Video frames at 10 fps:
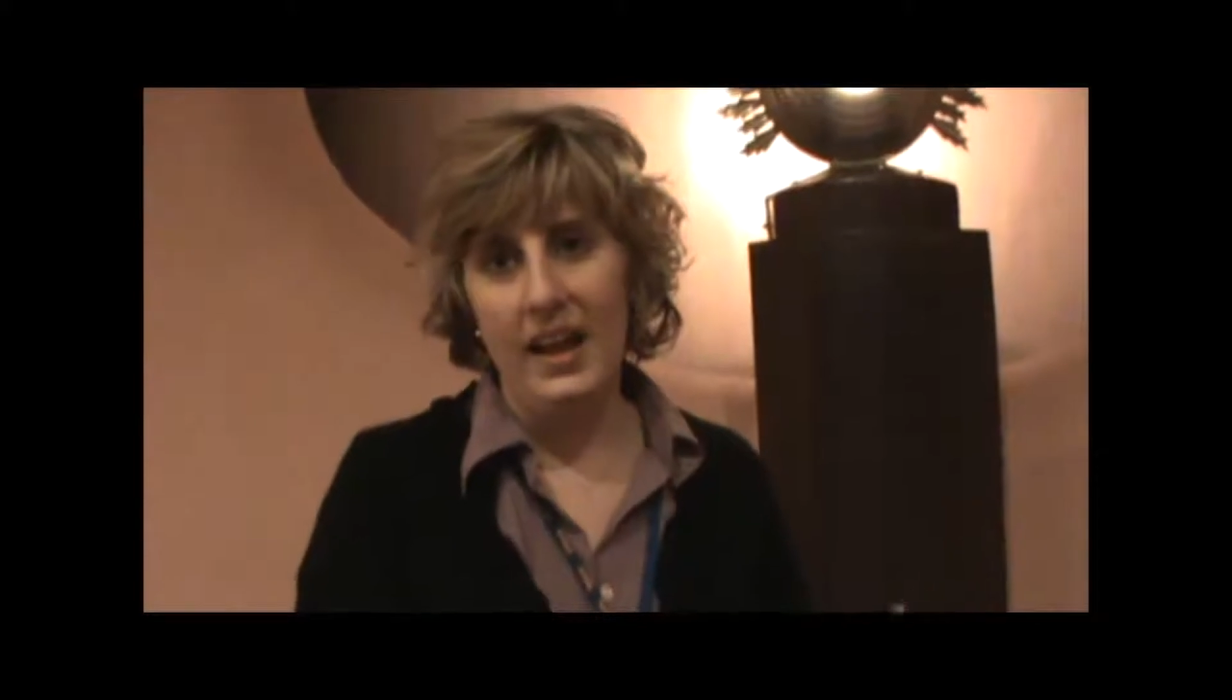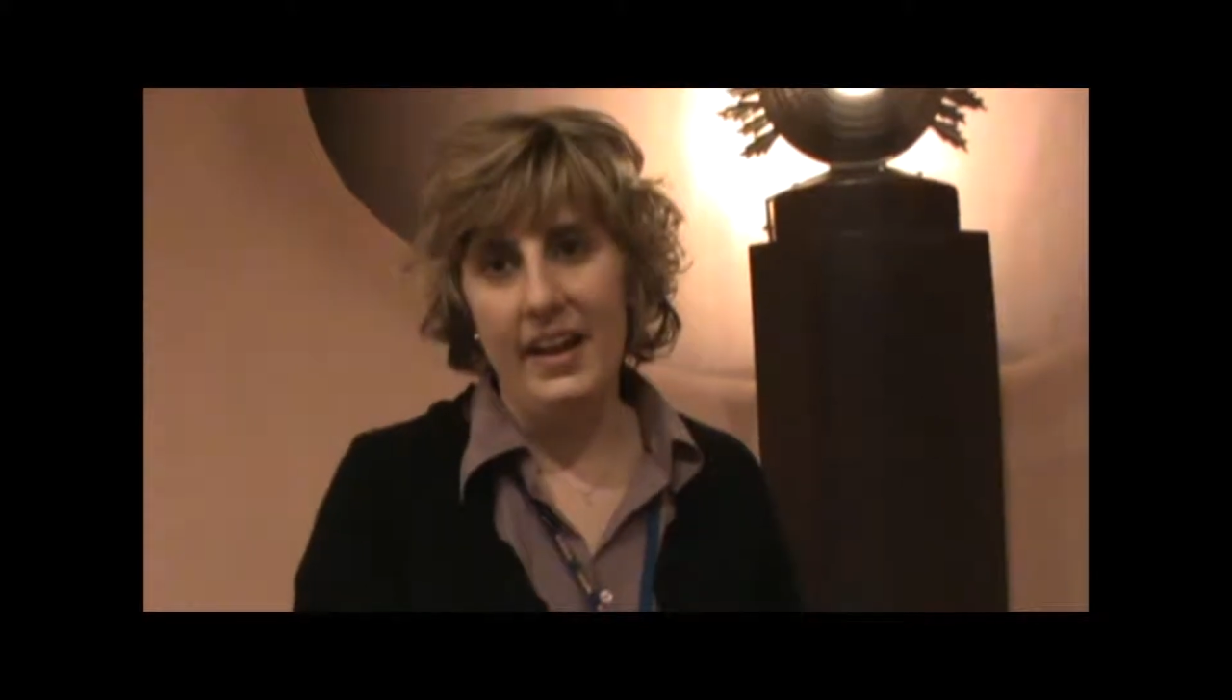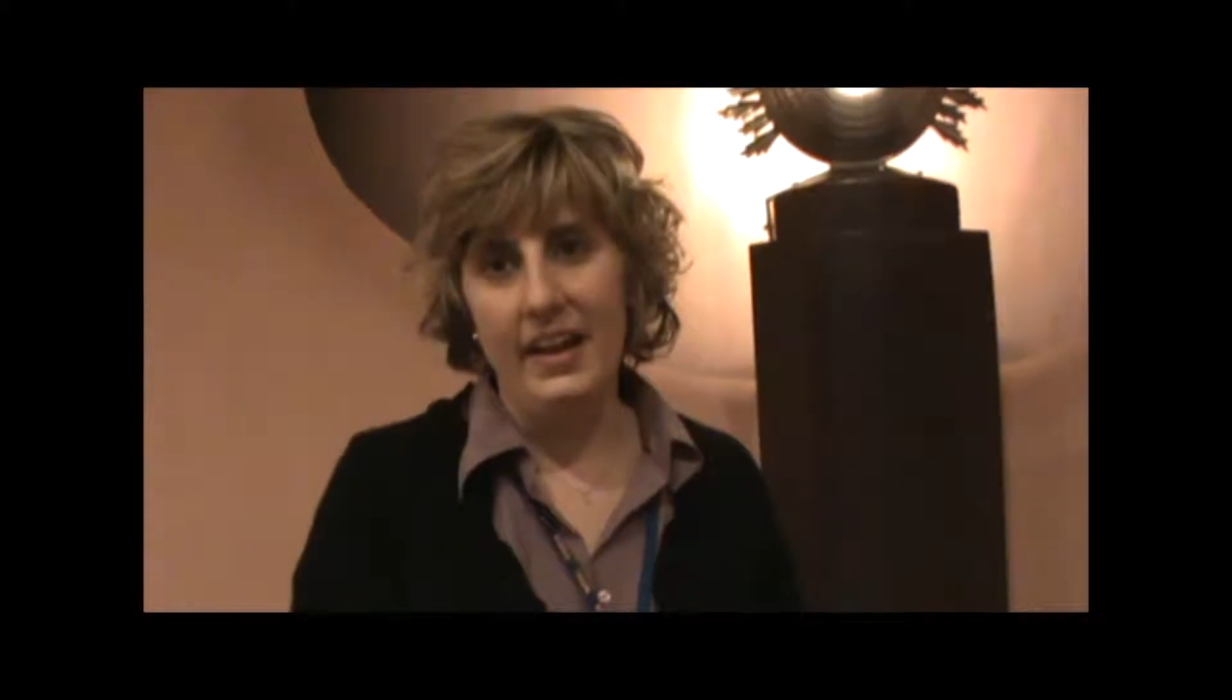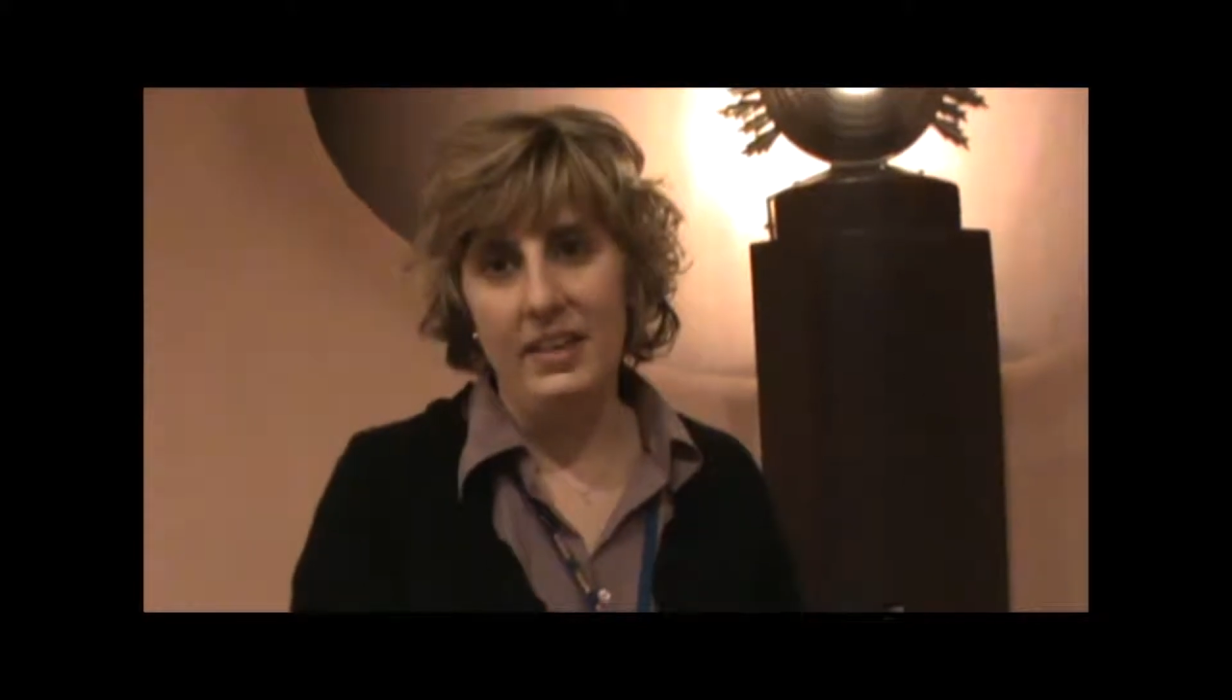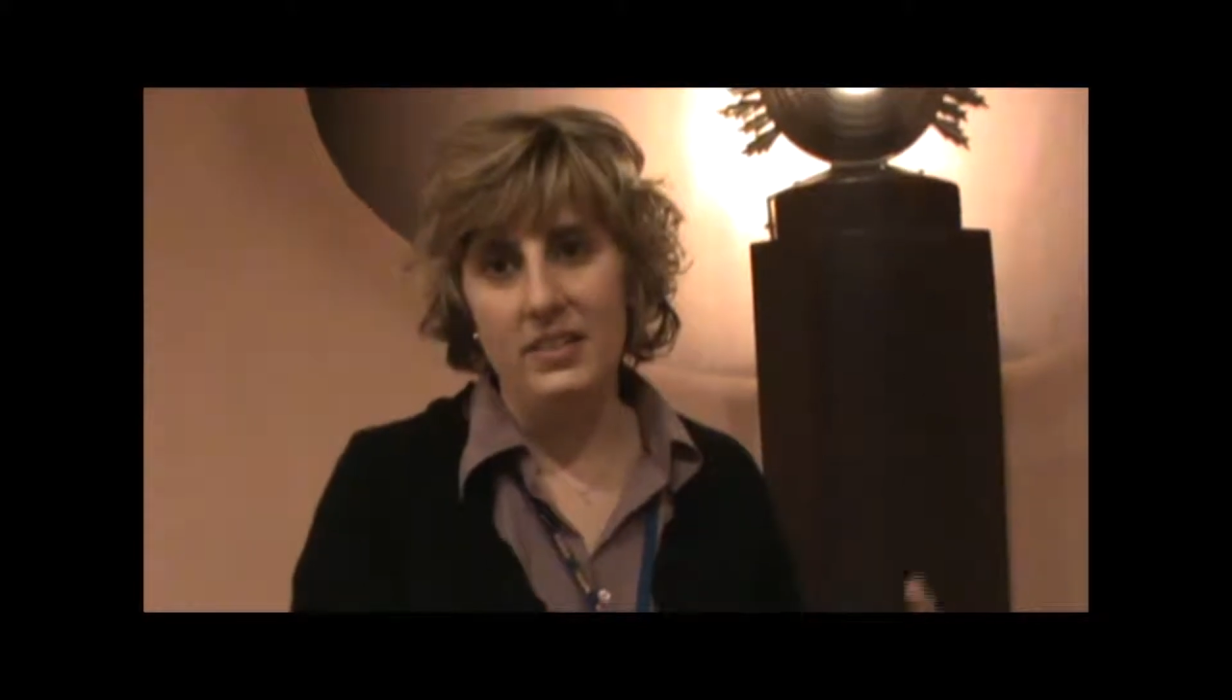
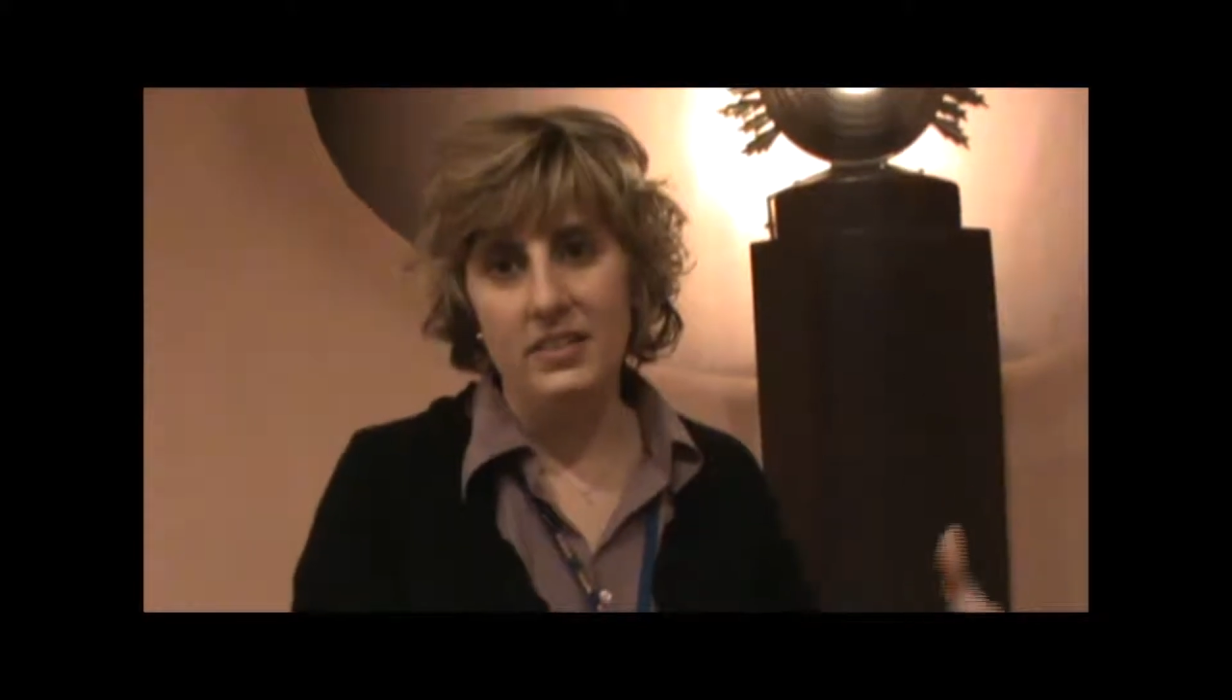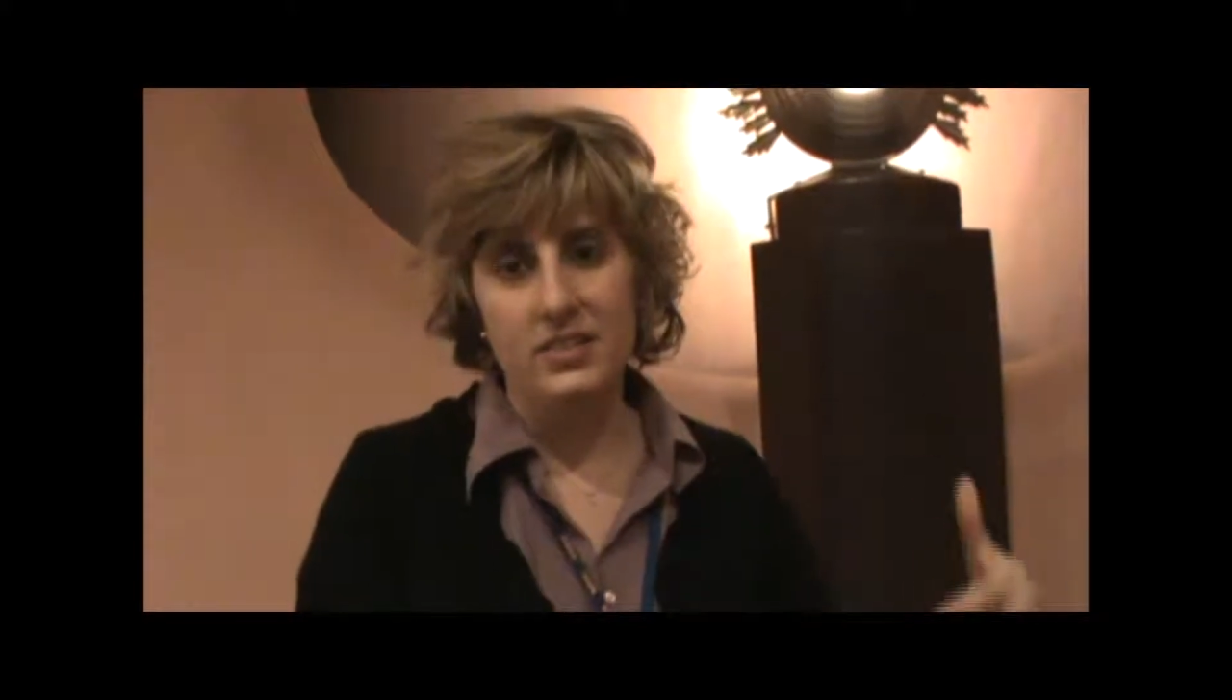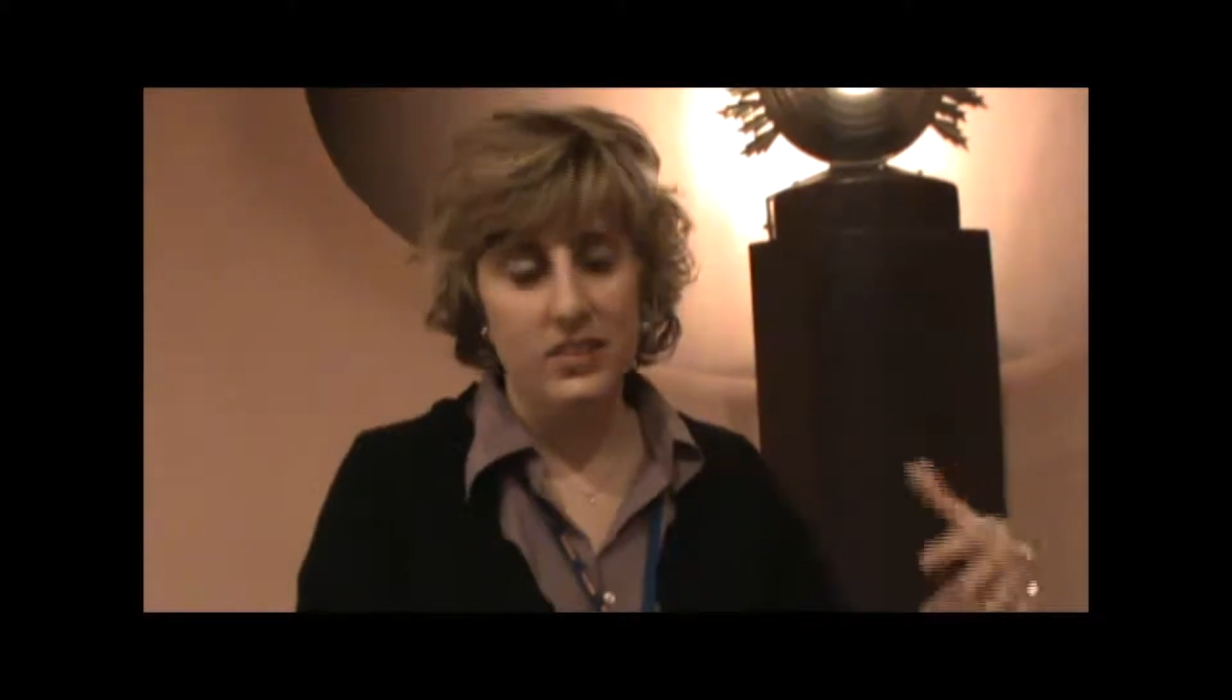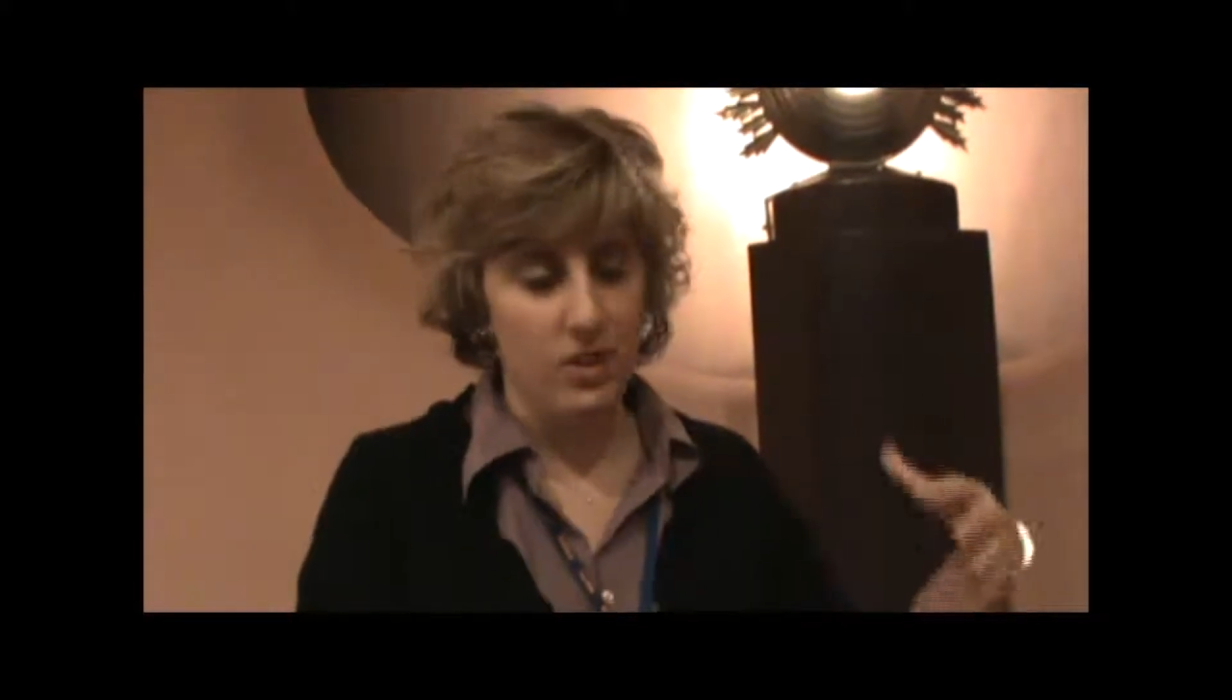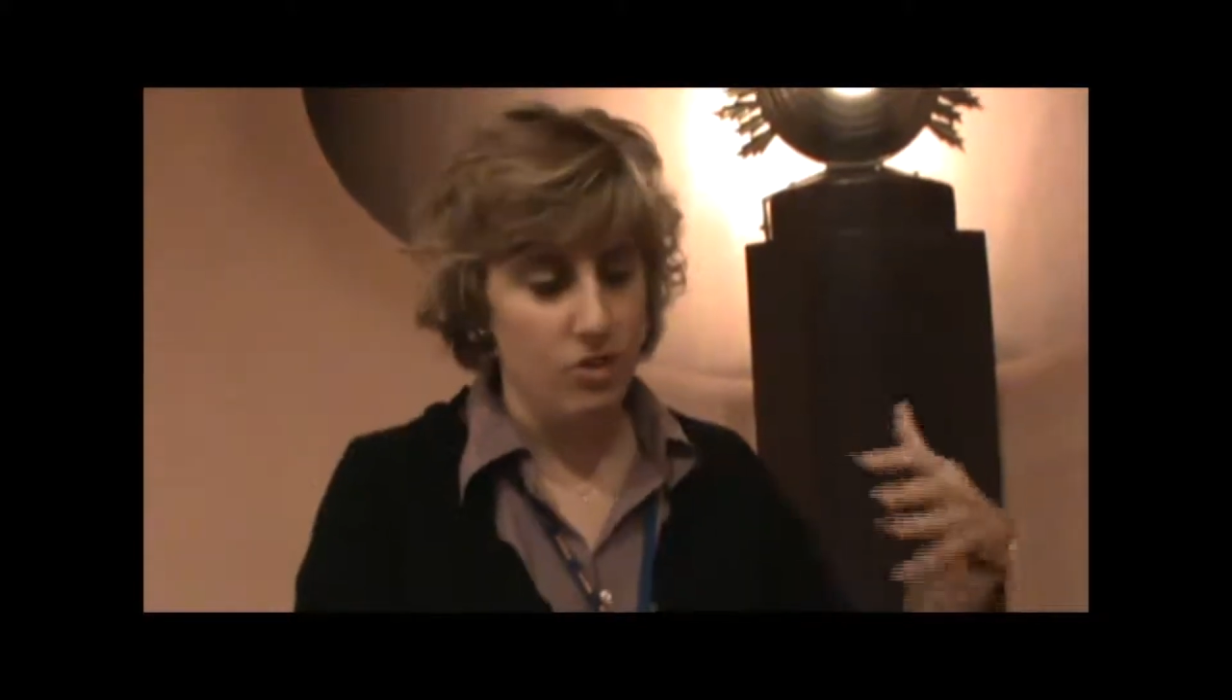and